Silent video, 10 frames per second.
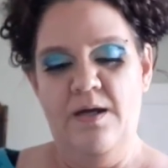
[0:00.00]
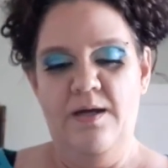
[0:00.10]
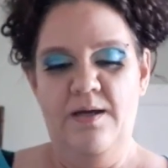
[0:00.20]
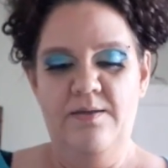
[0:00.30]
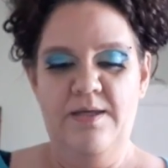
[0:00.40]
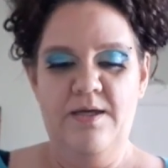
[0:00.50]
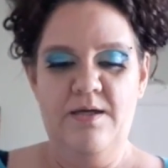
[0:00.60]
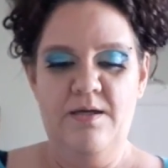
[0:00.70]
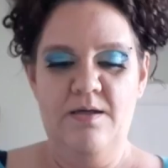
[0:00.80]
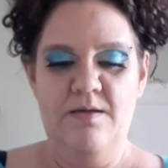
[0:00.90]
I like
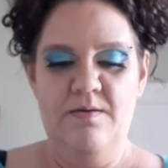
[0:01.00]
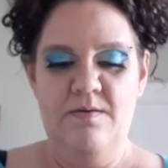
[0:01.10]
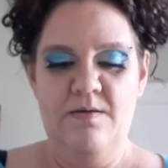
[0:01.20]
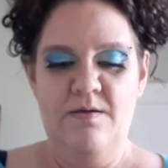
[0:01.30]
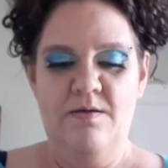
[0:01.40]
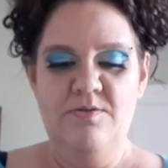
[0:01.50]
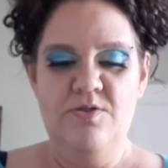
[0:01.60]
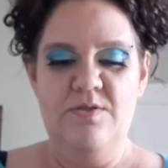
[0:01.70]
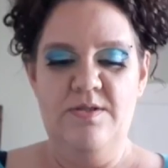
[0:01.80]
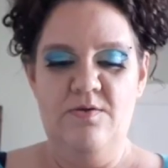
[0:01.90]

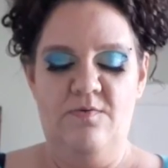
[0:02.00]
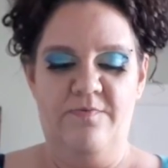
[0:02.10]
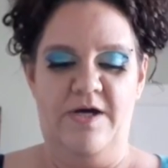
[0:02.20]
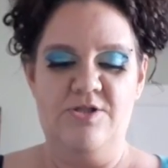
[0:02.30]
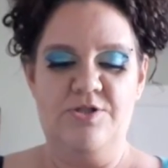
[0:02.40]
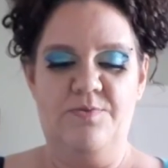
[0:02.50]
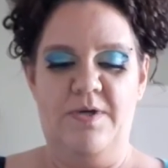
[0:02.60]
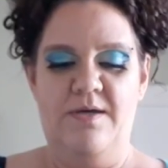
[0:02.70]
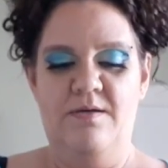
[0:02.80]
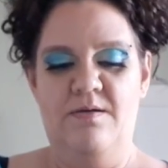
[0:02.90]
doing it the old-fashioned
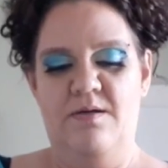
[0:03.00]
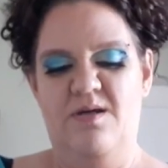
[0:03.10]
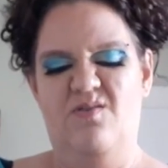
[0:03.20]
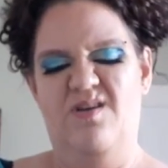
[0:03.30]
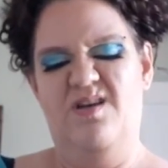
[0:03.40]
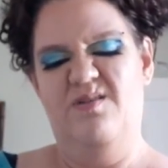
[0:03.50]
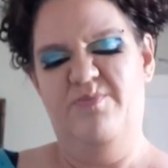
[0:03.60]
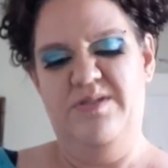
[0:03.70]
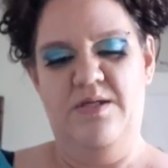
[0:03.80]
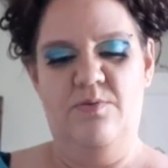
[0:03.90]
way. I don't like the
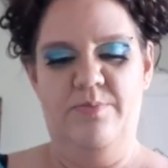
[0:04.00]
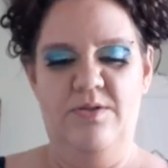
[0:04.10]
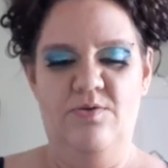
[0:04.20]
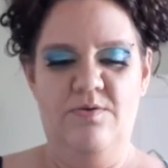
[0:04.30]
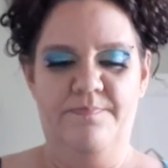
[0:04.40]
potato peeler.